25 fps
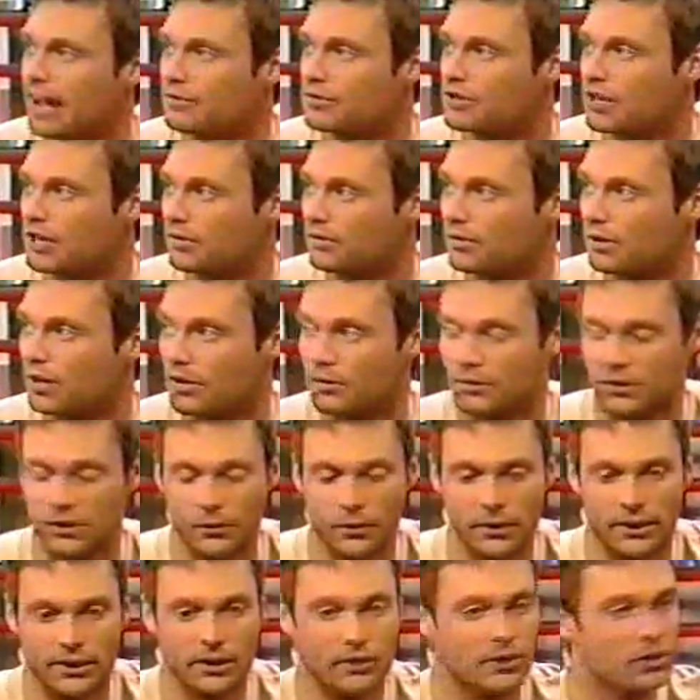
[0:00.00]
to have Jennifer Love
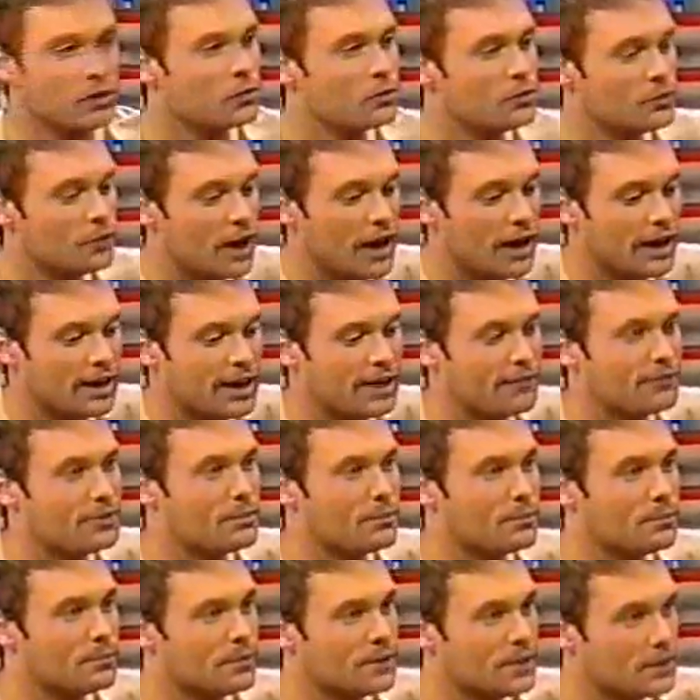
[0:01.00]
Hewitt here. You've come
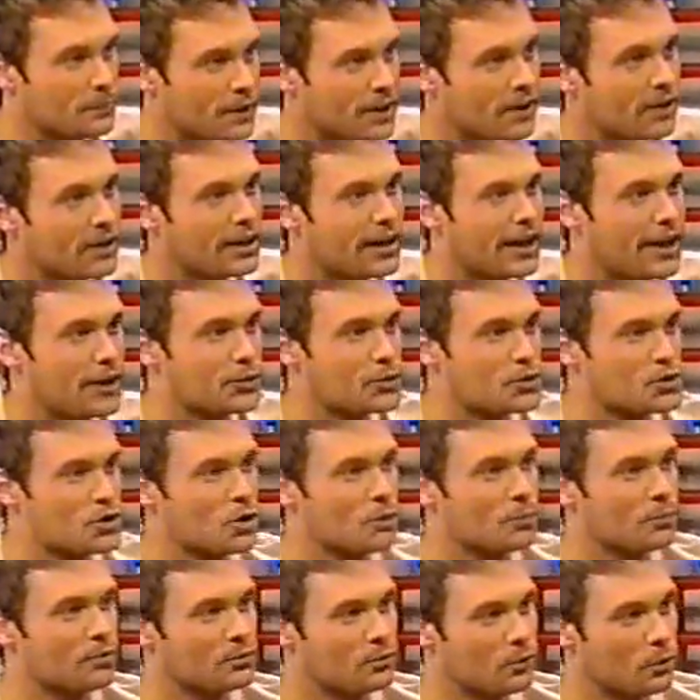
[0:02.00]
to the American Idol
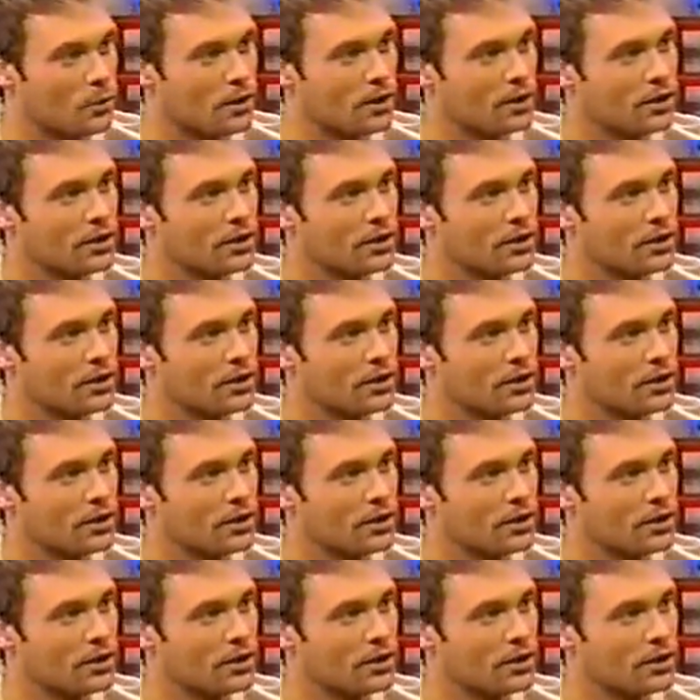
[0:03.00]
show before.